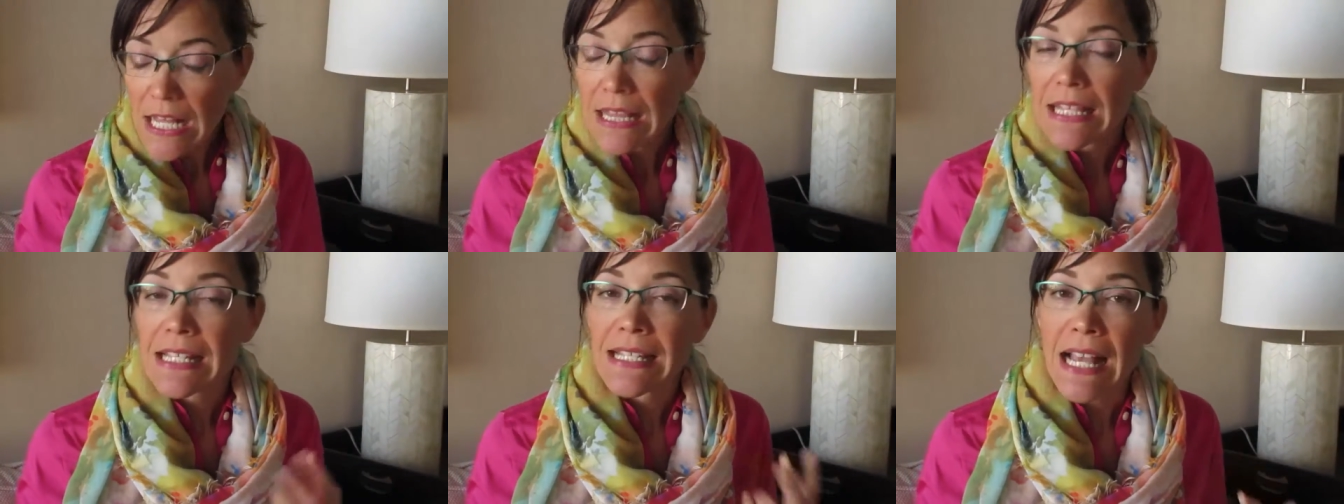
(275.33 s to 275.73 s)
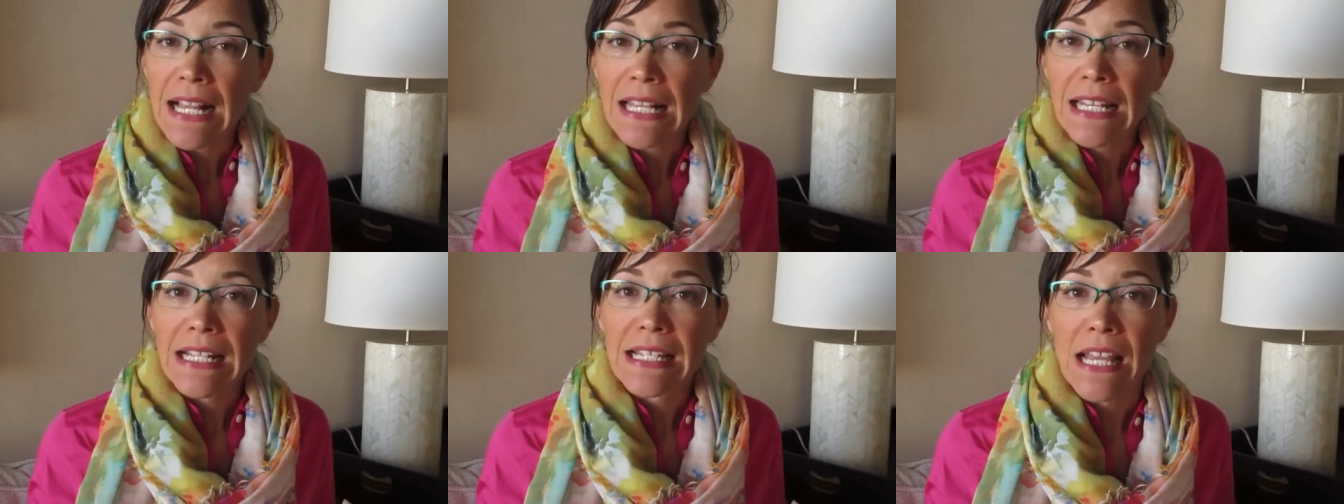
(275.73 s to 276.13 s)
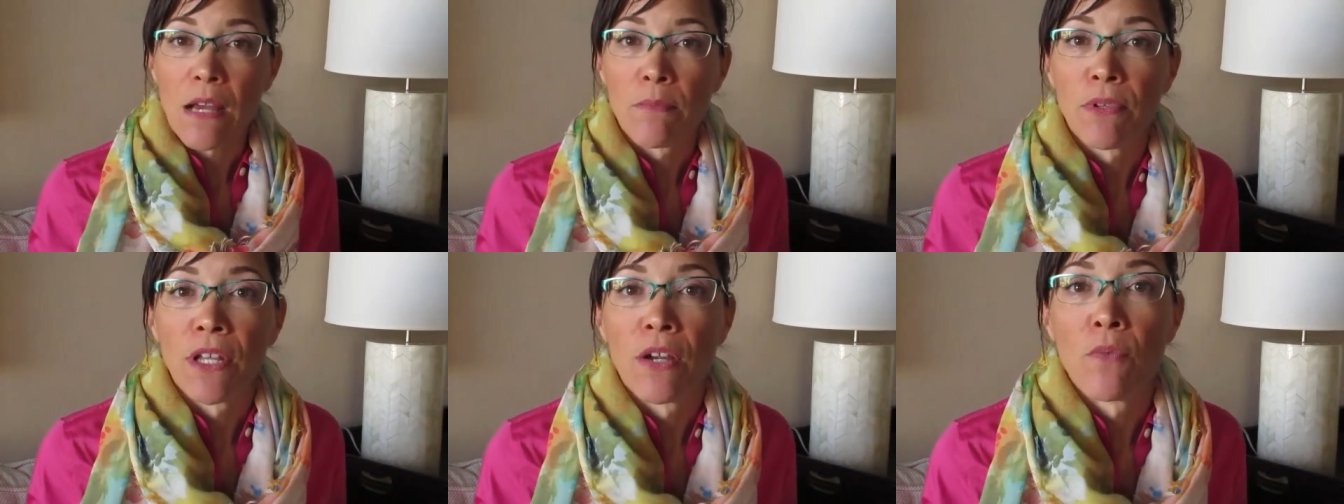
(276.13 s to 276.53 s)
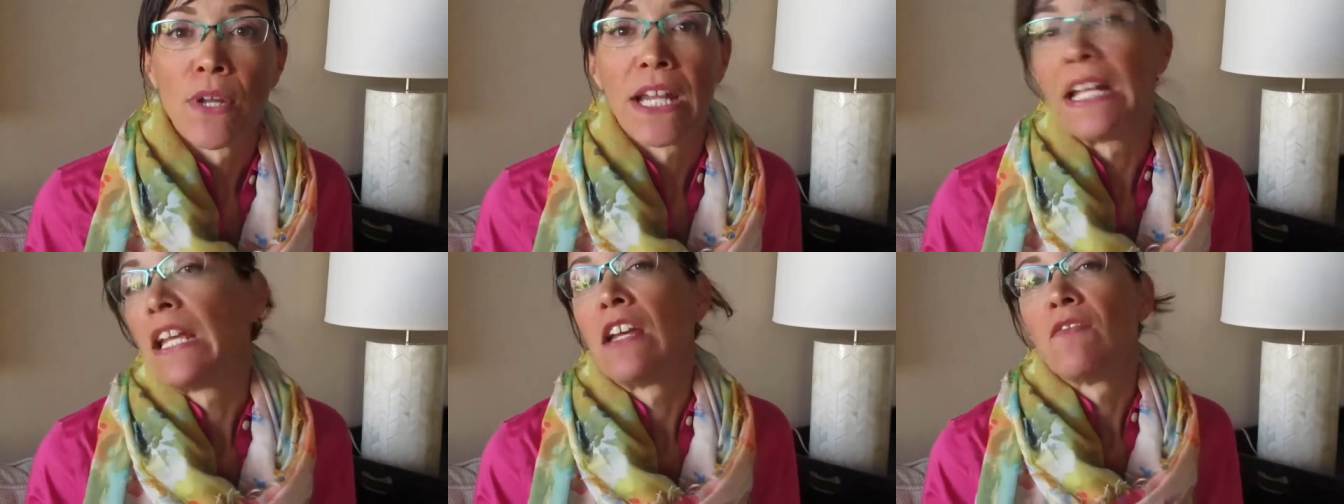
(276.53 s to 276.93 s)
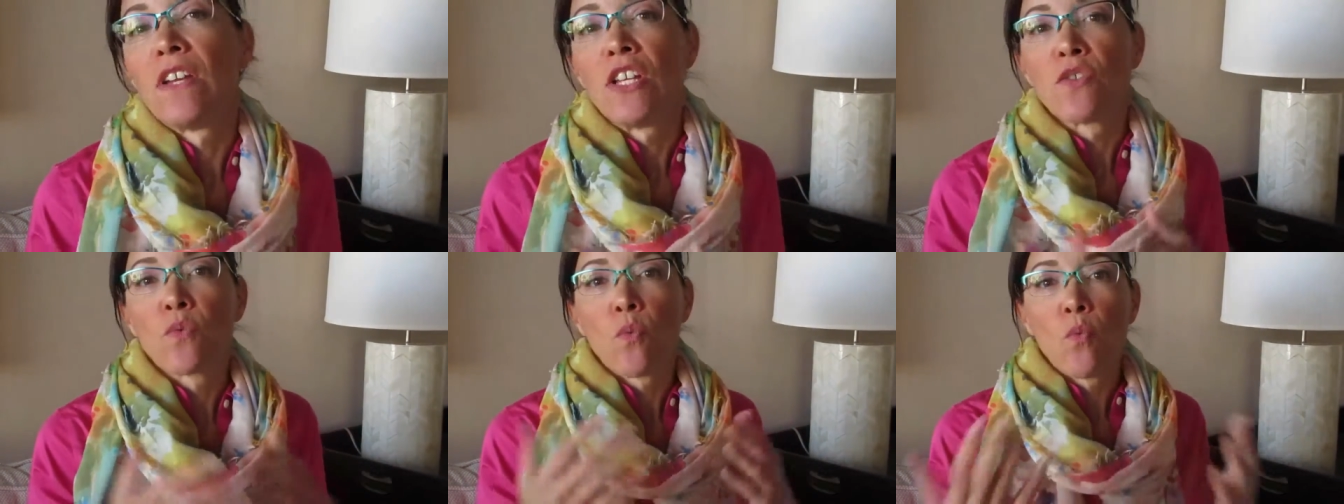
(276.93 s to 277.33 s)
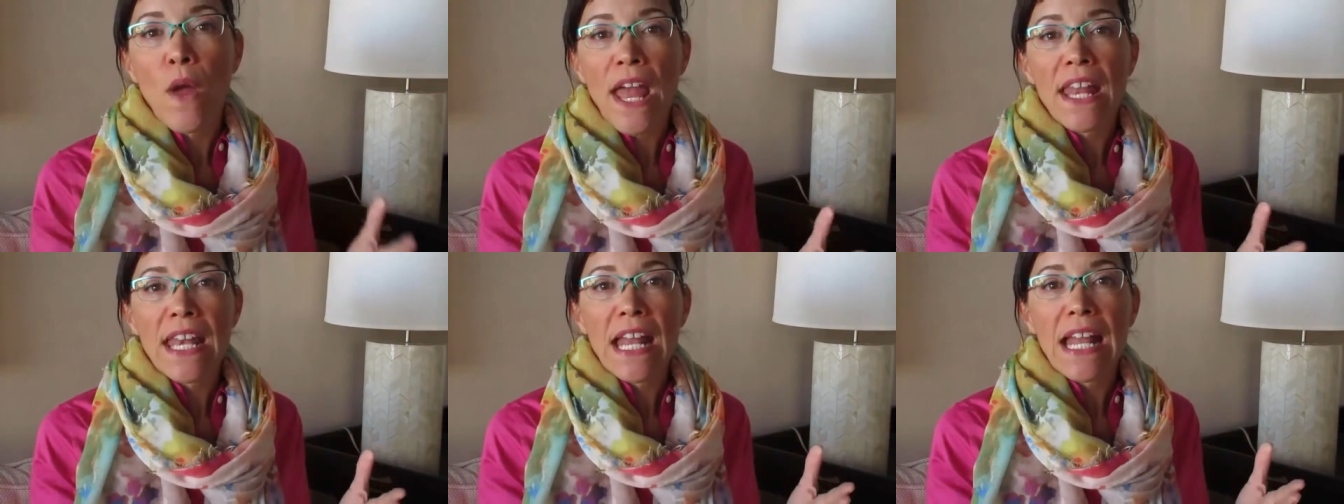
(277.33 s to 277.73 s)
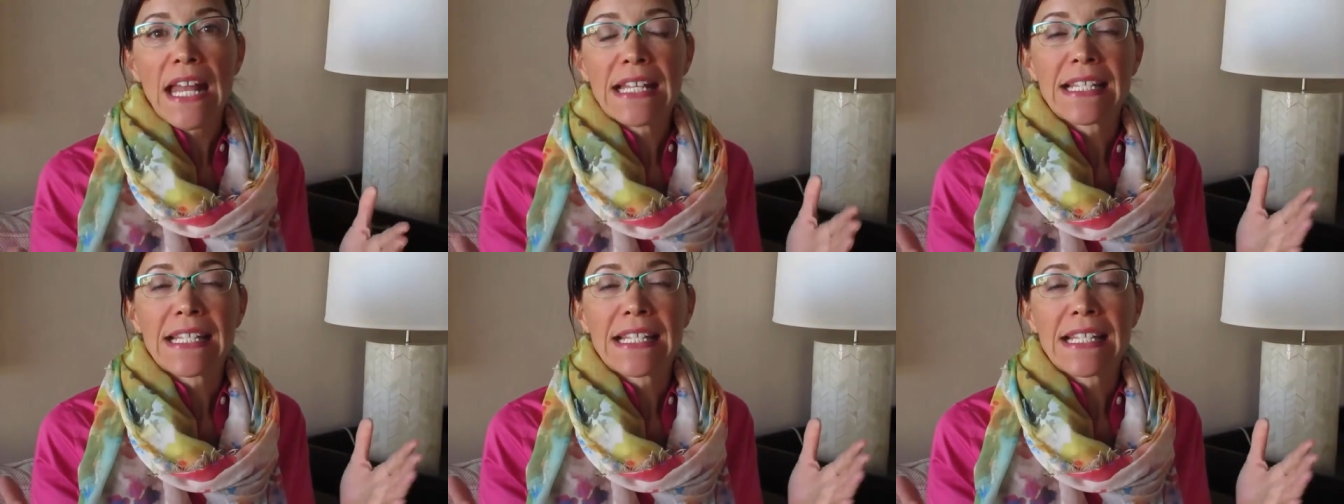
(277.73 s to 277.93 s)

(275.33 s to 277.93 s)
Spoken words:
The second example I want to give is when